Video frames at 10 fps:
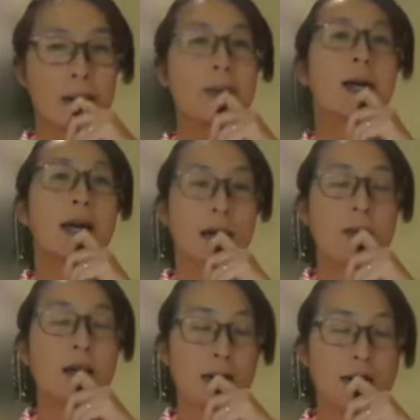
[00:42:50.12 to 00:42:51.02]
okay
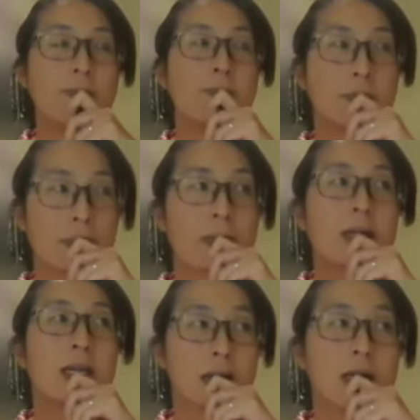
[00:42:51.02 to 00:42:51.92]
okay
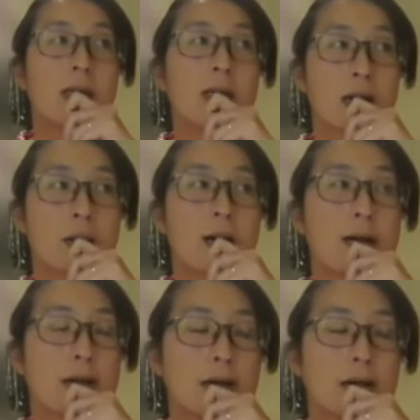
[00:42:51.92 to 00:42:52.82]
all
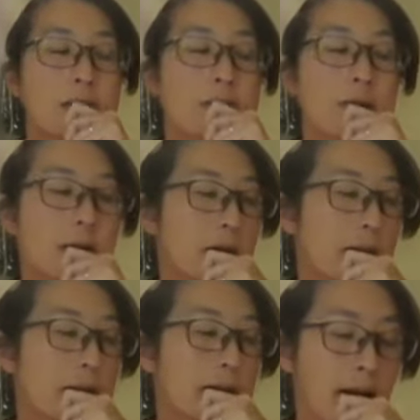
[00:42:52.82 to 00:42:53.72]
right you want to talk
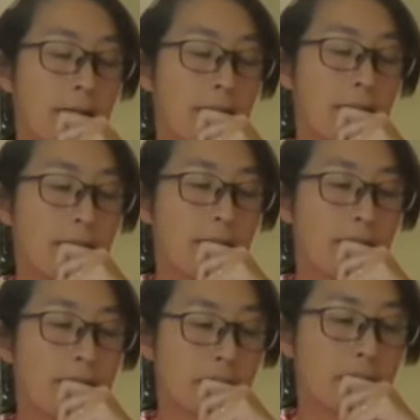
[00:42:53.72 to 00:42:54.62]
about that? Yeah.